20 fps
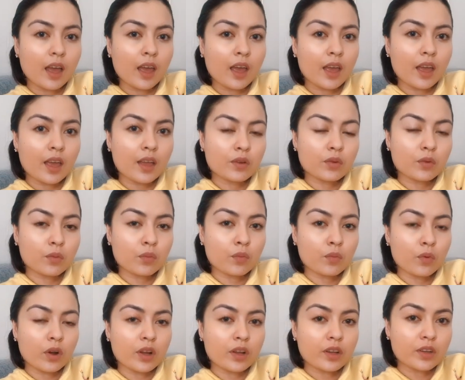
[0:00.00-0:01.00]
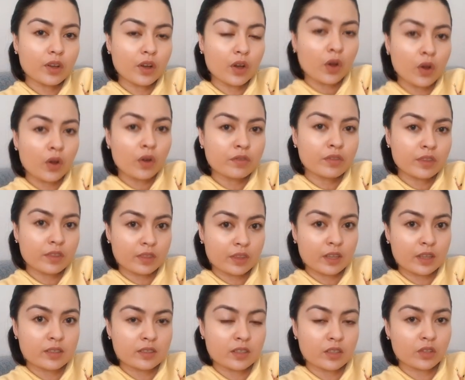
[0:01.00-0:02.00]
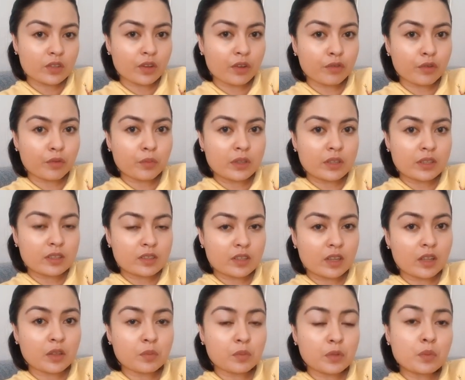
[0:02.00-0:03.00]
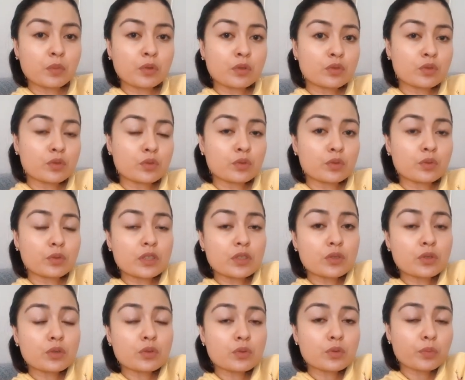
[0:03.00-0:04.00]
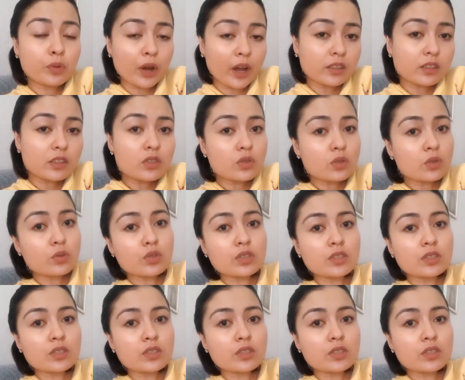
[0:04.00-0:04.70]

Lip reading: And one of the things that the government is telling people to do is to practice social